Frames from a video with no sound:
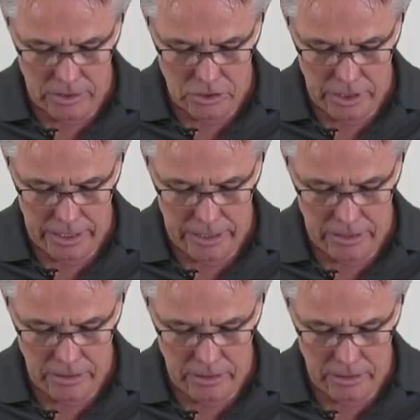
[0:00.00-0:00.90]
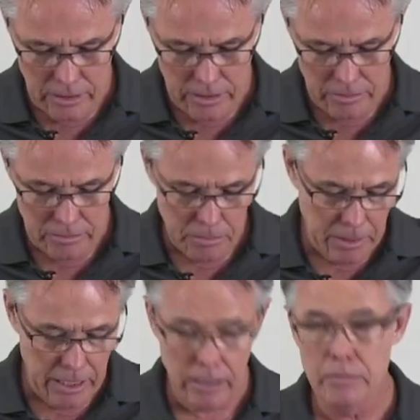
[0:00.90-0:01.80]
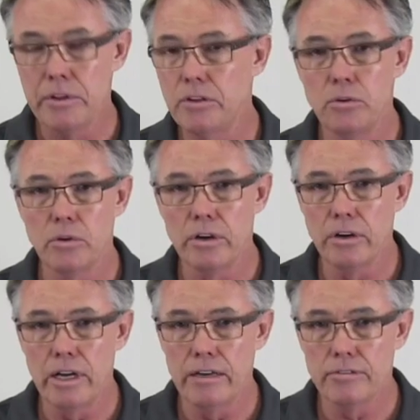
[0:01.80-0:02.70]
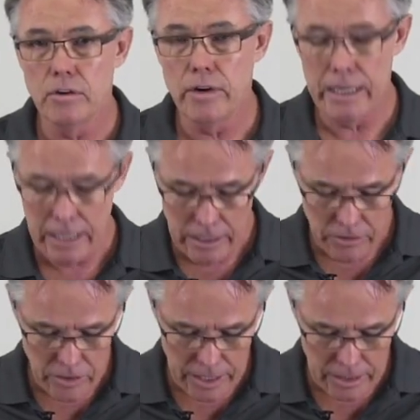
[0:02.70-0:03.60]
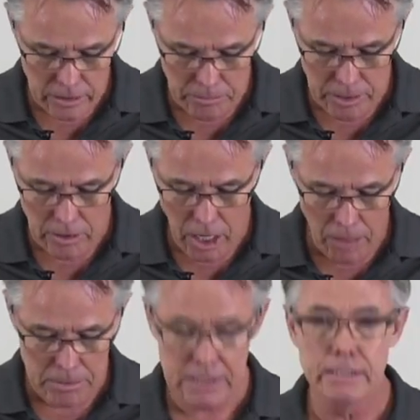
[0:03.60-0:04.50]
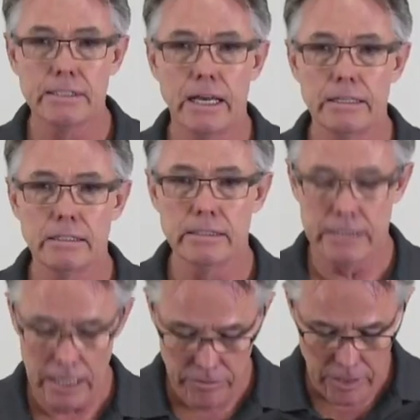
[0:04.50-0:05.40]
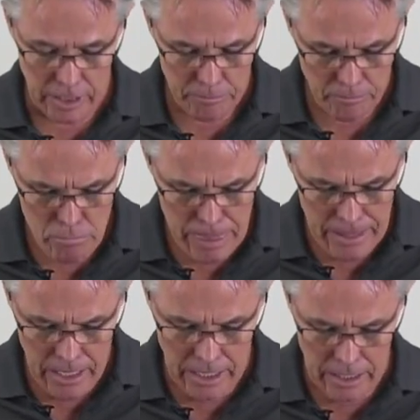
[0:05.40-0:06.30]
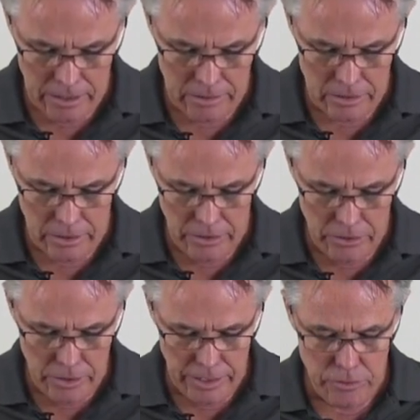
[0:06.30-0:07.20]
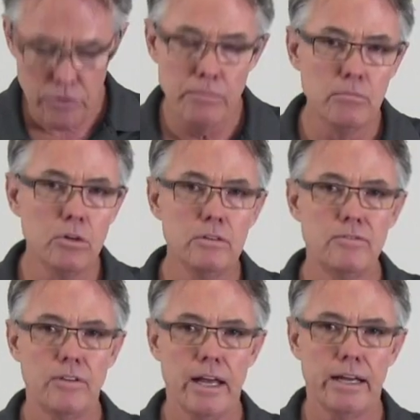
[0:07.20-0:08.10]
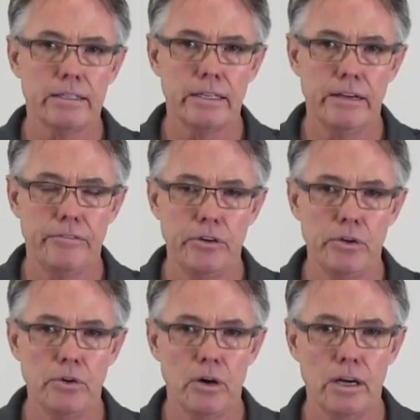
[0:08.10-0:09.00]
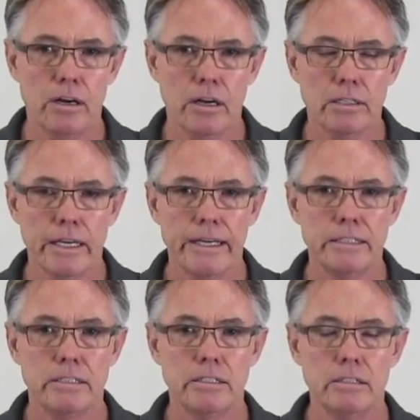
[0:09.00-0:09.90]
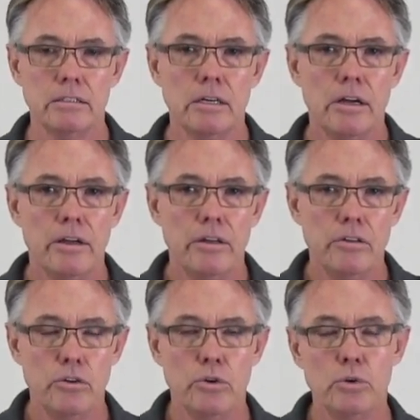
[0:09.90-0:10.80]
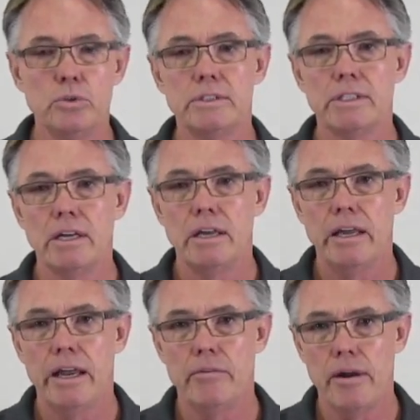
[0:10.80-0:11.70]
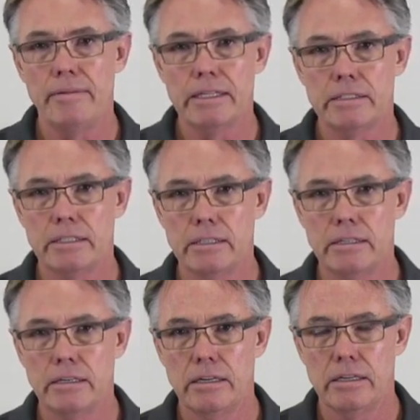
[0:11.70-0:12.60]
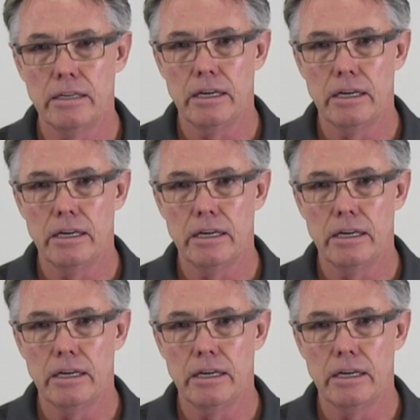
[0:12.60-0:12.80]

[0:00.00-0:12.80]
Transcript: the trigger, depending on whether you ordered a left or right-handed trigger, it'll be on the opposite side to the safety. And you need to remove that if you are not going to use a Remington